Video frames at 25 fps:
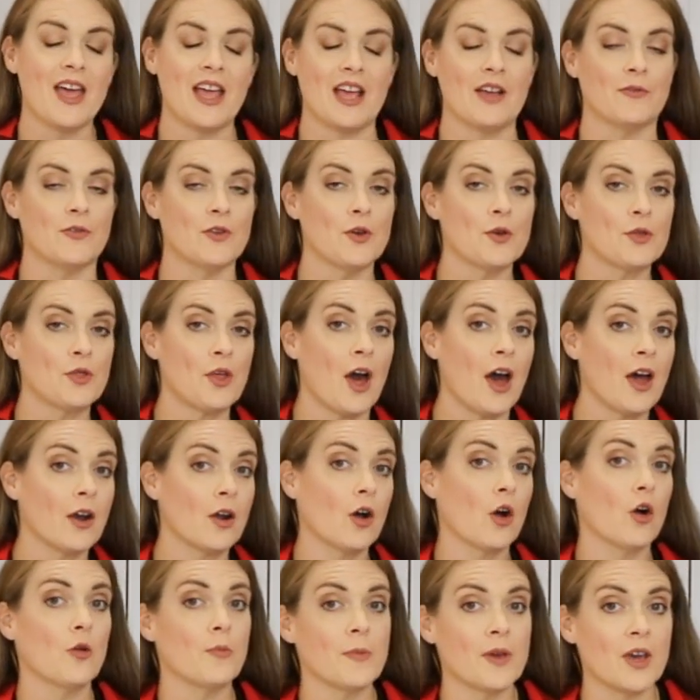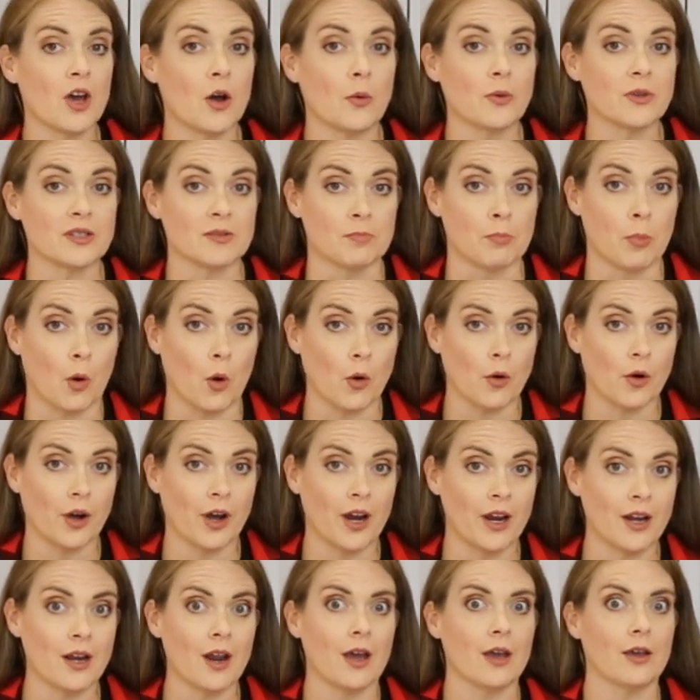If you thought oatmeal was
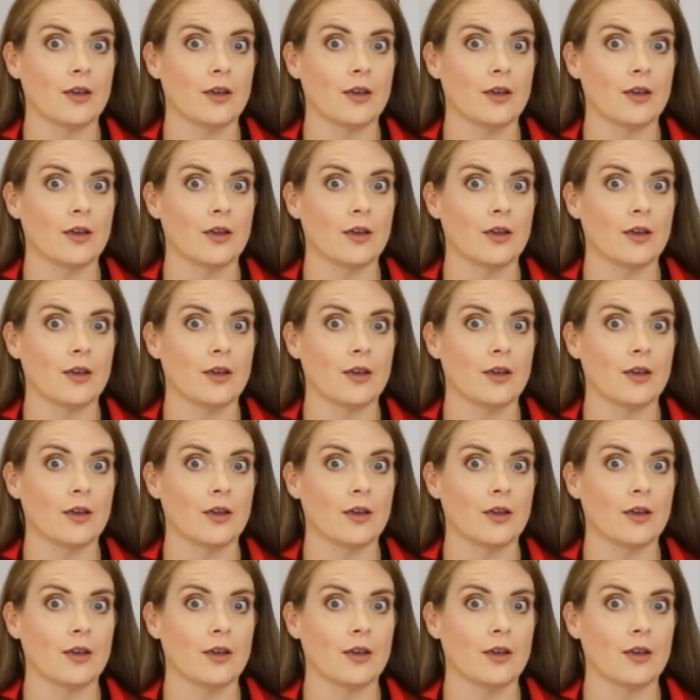boring,